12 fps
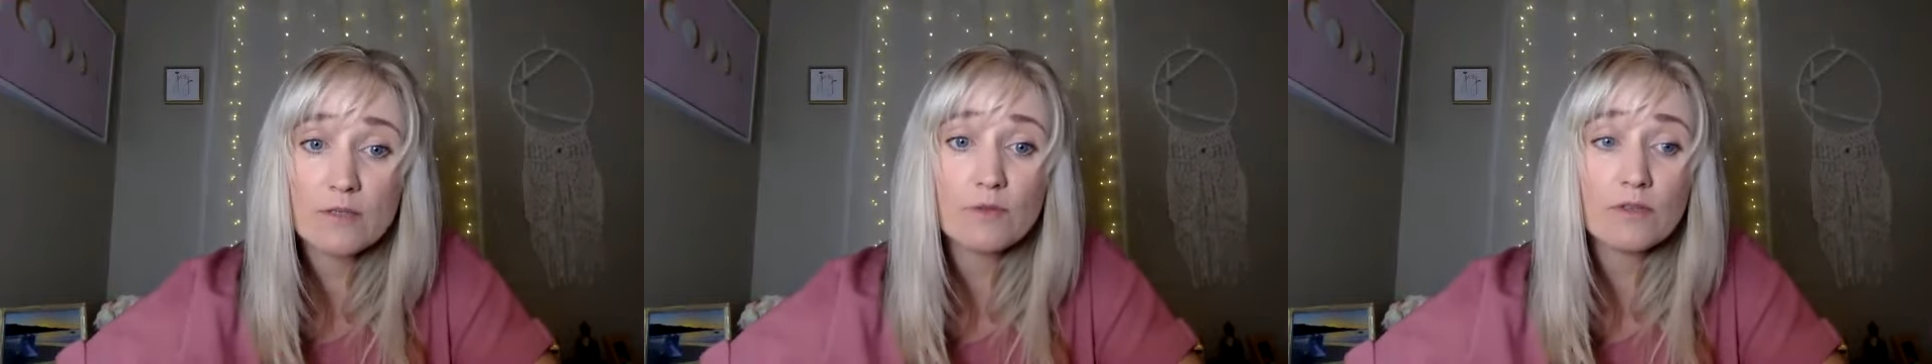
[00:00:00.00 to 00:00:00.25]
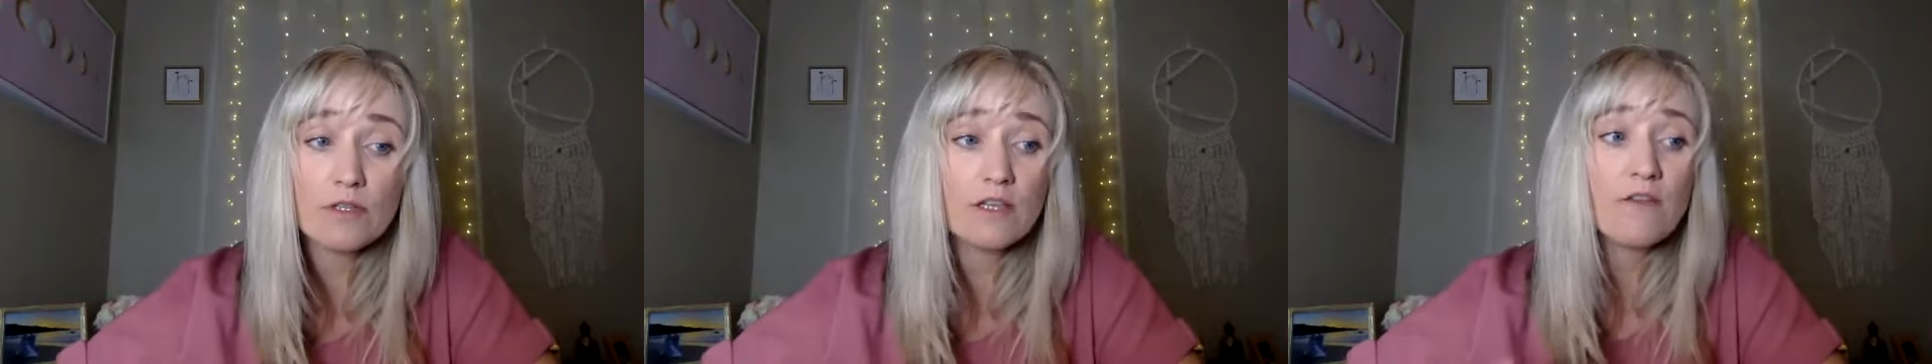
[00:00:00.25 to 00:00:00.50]

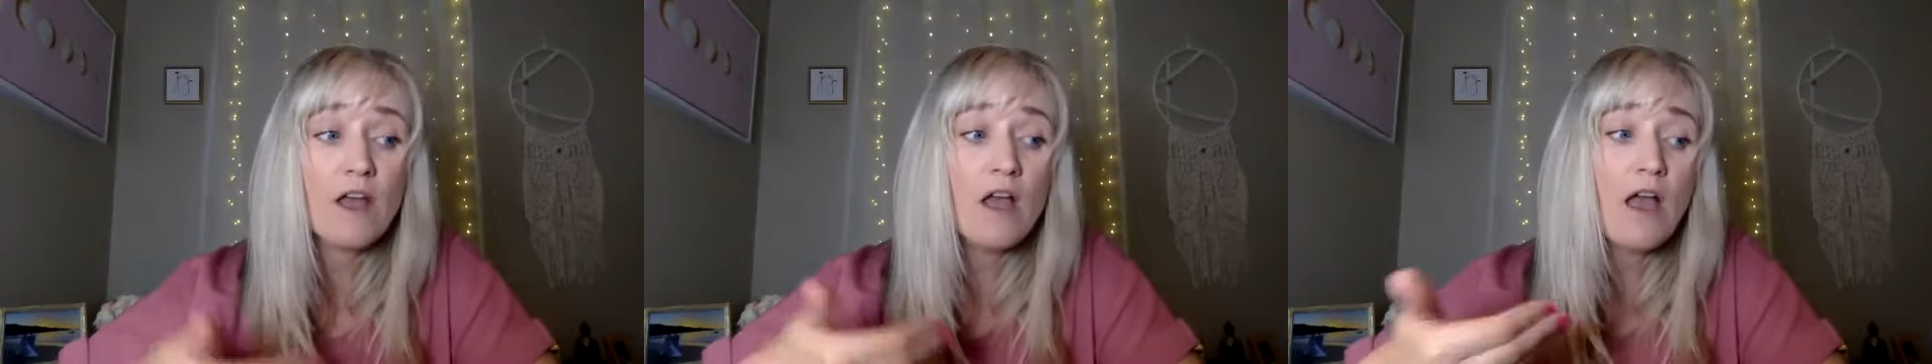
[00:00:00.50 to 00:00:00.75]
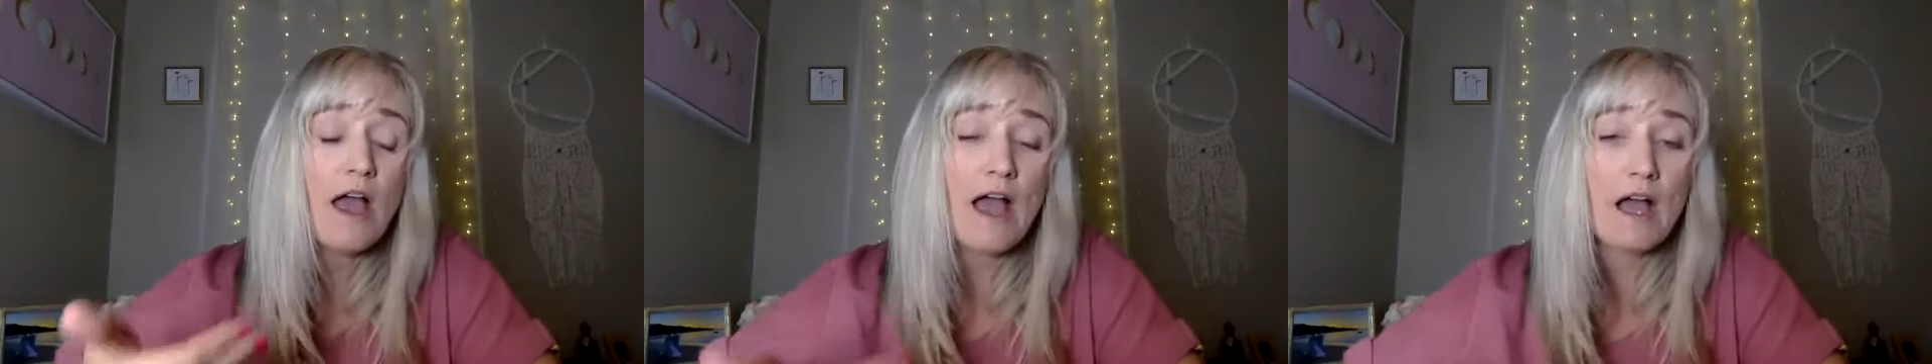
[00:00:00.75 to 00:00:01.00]
believe,
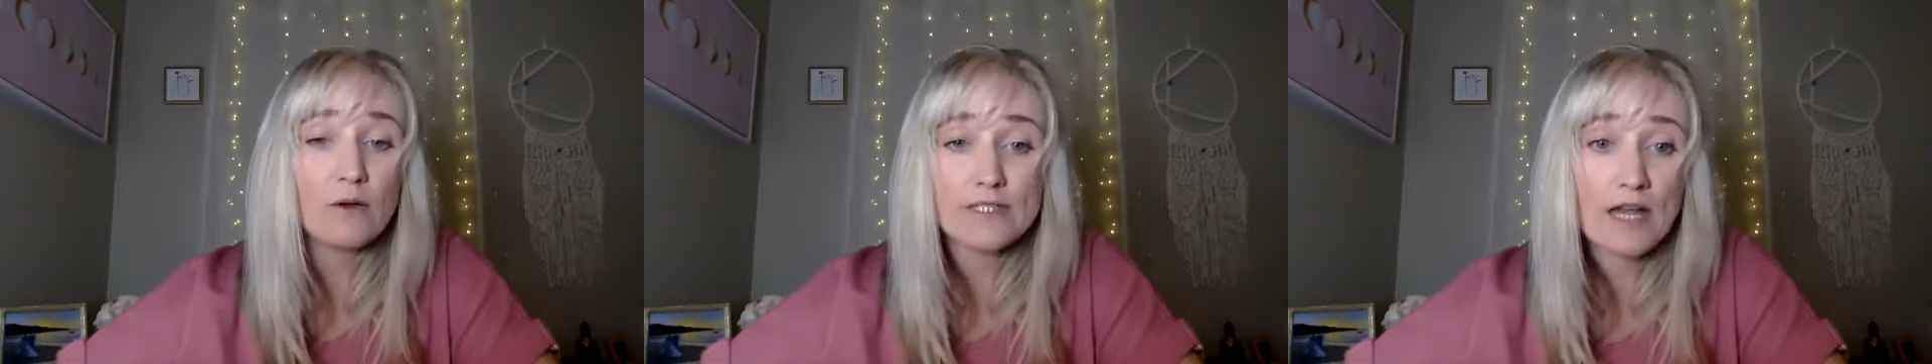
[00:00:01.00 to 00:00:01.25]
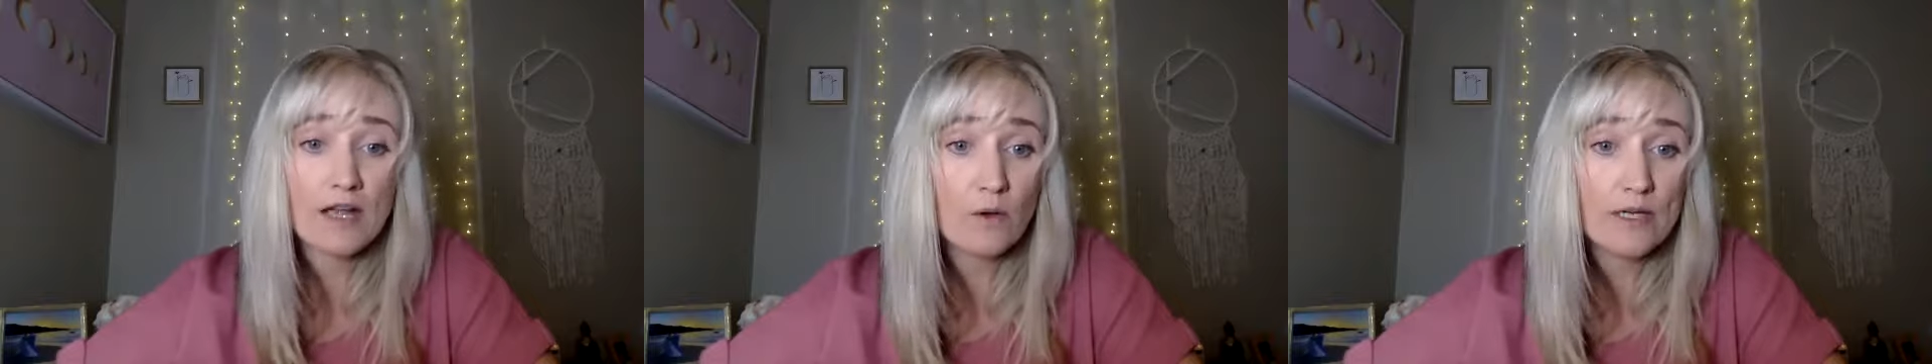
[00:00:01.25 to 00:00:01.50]
how is
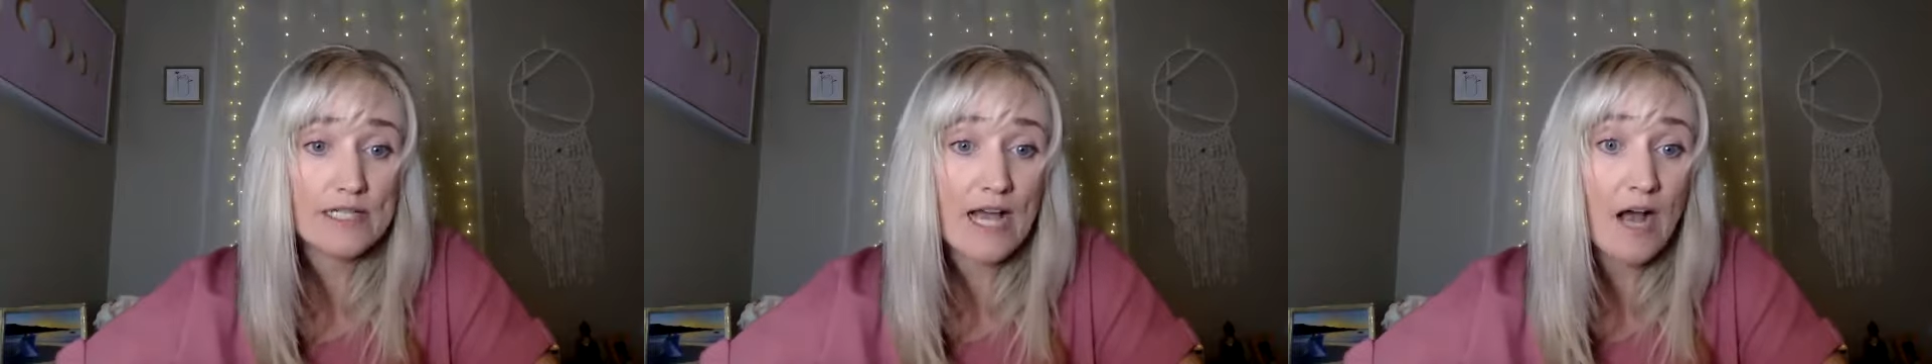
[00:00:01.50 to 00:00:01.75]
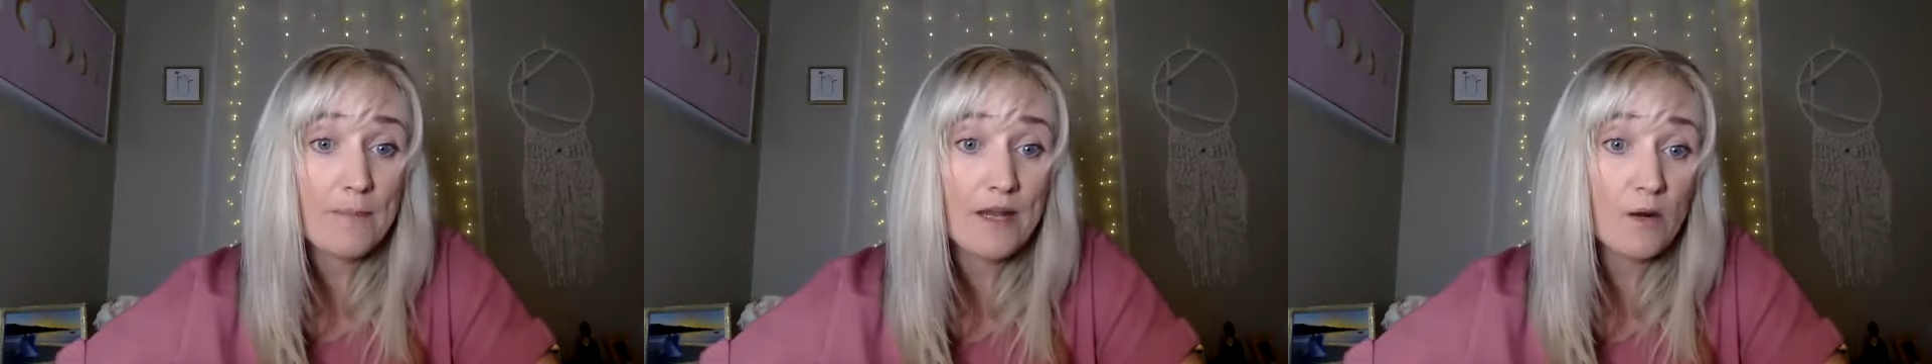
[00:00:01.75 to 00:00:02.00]
that going to happen?